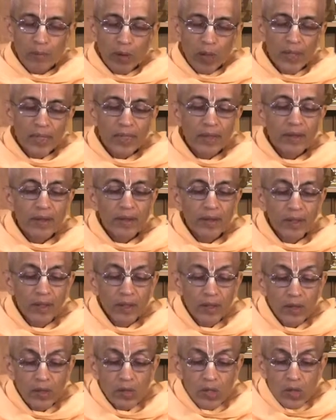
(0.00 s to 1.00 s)
the body.
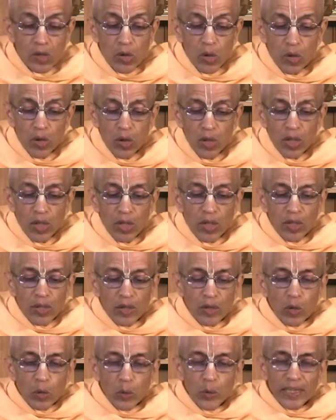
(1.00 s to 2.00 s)
So
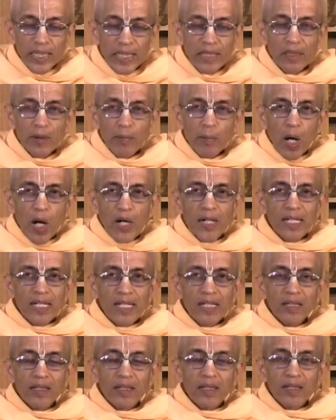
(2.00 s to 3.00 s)
quitting the
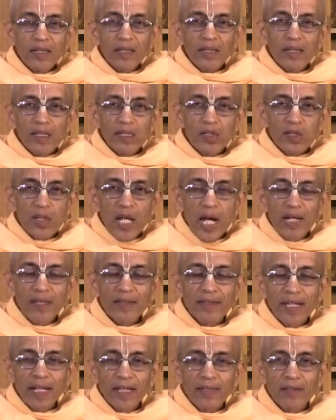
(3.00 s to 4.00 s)
body is
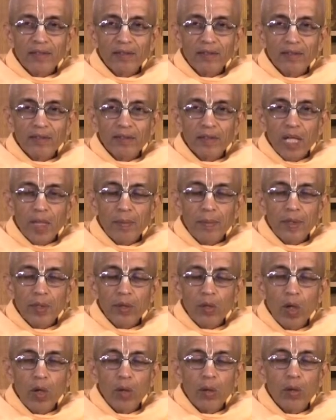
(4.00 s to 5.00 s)
not that there'll be
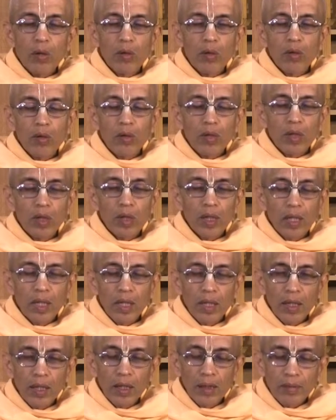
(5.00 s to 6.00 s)
no
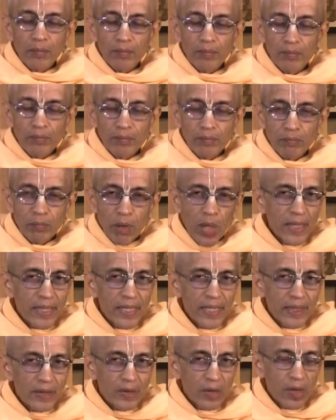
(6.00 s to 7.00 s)
uh,
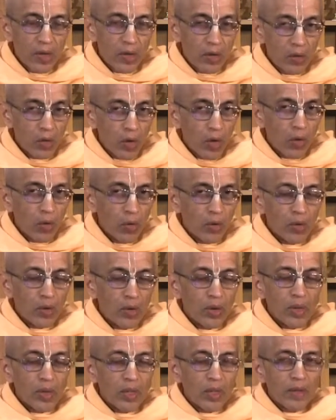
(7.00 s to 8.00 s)
body at all. No.
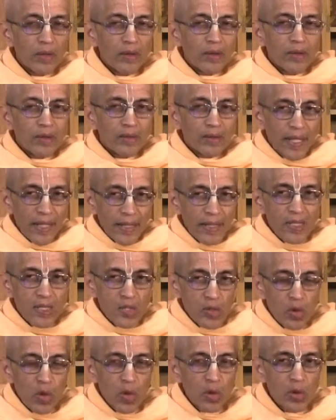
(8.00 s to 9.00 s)
There
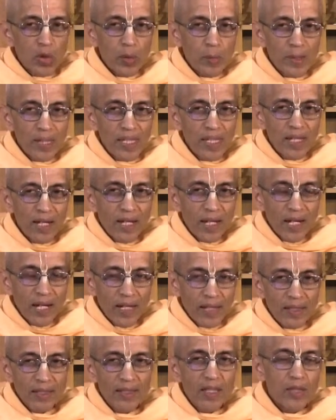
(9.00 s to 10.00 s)
is going to be
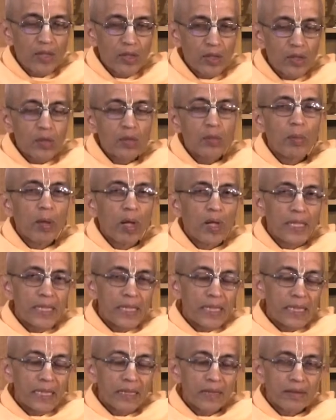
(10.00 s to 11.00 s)
another new body.
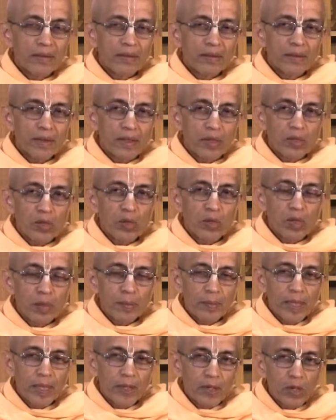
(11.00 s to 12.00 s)
There is going to
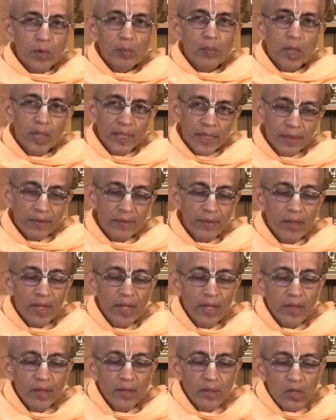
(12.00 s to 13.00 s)
be a new body.
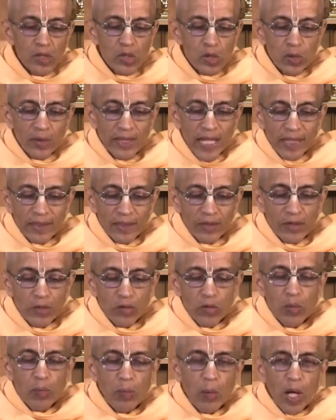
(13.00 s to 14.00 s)
So that
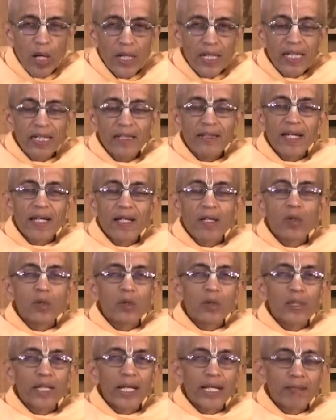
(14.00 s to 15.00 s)
new body they are going
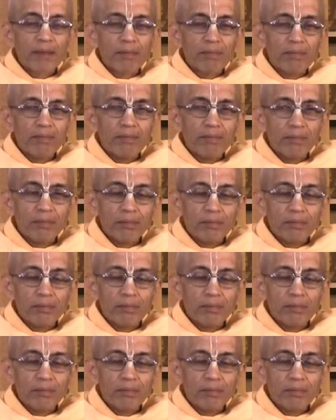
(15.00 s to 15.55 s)
to get